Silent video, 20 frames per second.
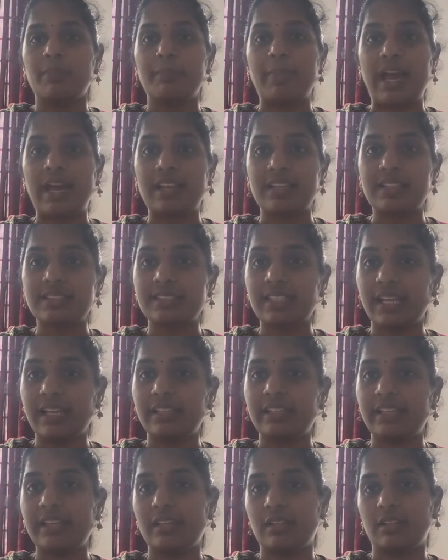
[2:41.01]

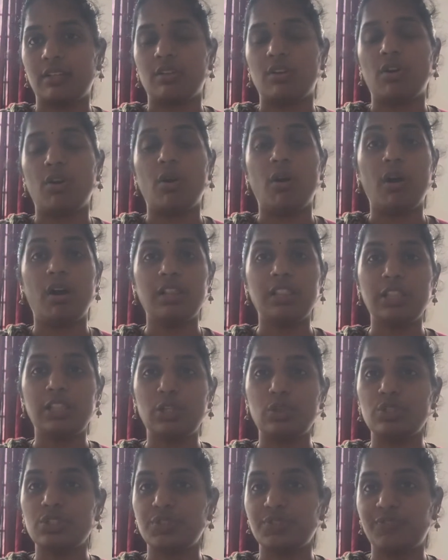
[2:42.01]
parasitic, all
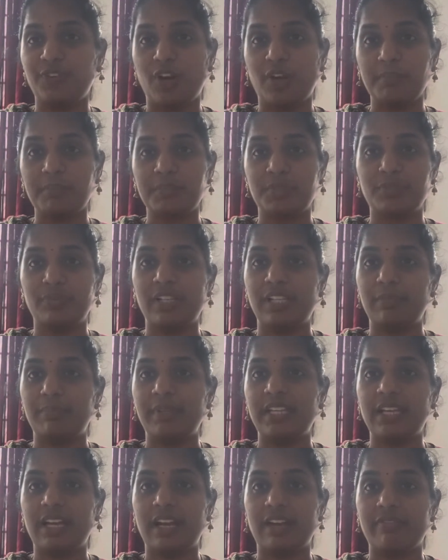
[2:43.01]
those forms will
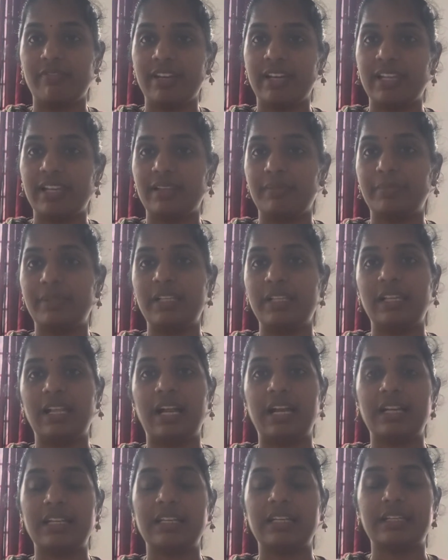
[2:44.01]
be available
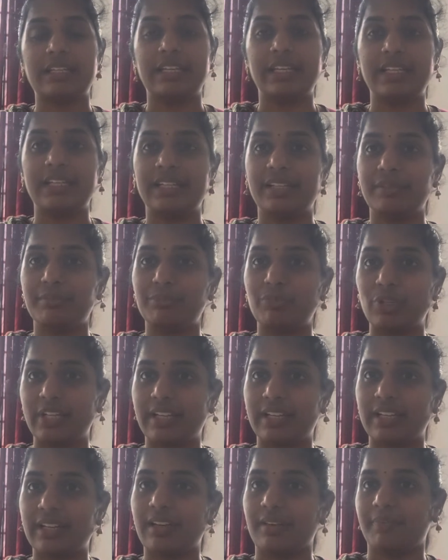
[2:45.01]
under kingdom
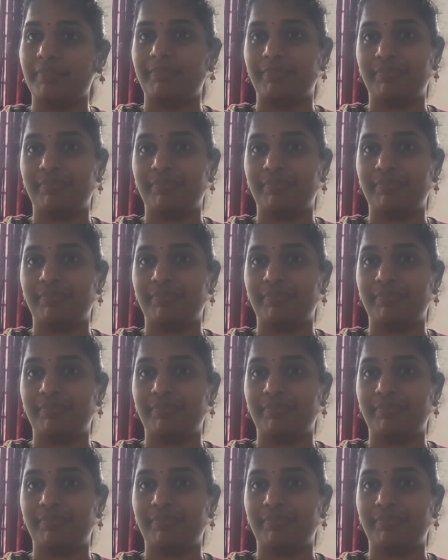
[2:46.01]
Monera.